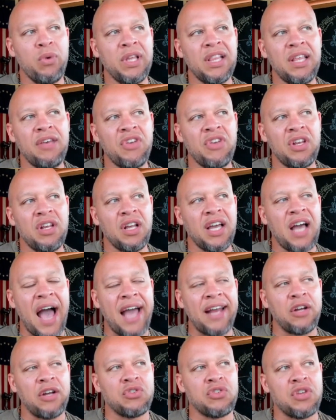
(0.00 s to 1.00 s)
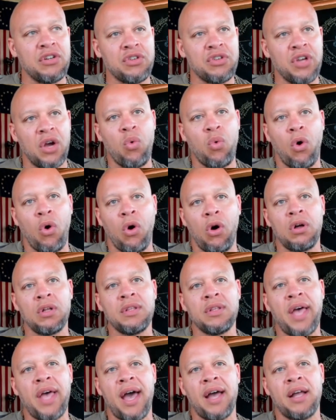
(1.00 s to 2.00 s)
we live in a gynocentric
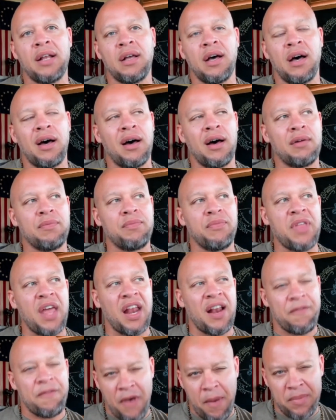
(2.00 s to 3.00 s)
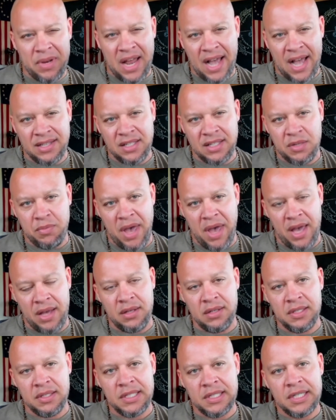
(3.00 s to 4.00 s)
world that uh, that feminizes
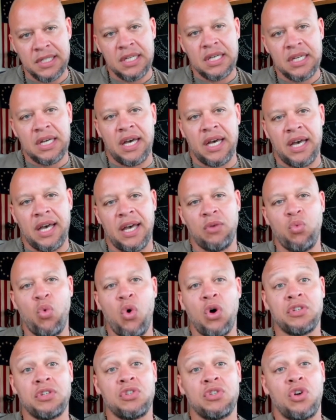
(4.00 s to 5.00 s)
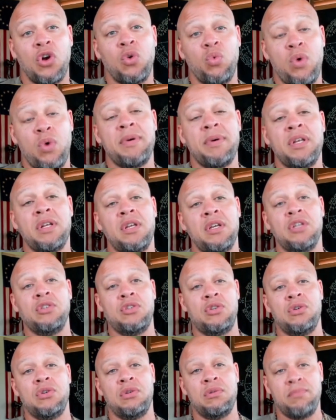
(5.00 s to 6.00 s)
men and wants to turn women
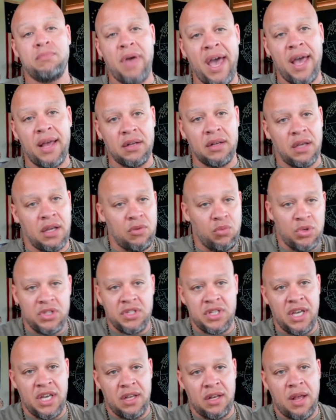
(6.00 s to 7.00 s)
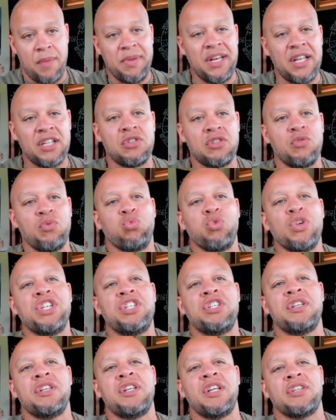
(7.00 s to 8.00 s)
into men, and we see it. I mean, it's
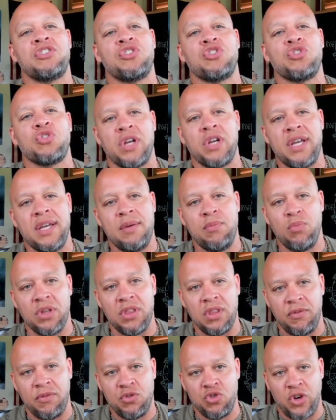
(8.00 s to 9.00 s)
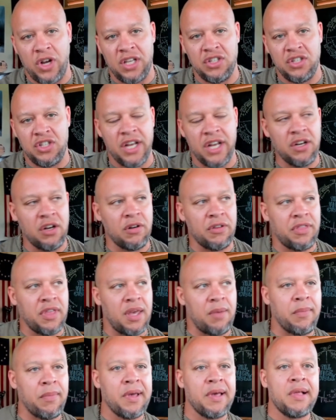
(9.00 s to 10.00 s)
reached its extreme with the transgender
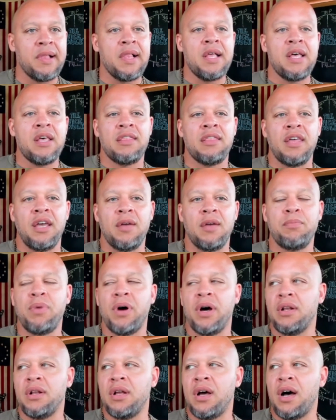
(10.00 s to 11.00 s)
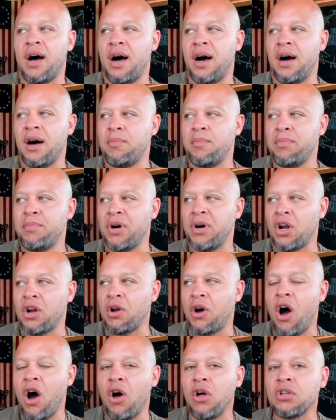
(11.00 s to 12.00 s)
thing, thing. But uh, but on
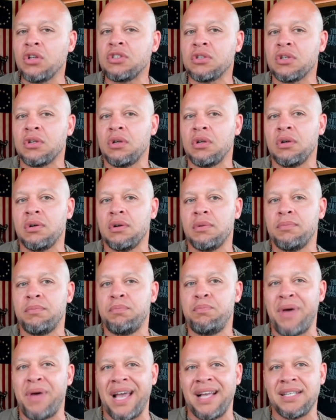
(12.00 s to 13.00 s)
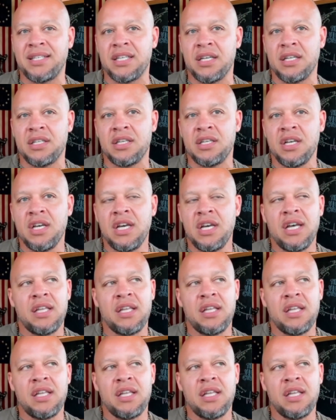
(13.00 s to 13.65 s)
a cultural basis,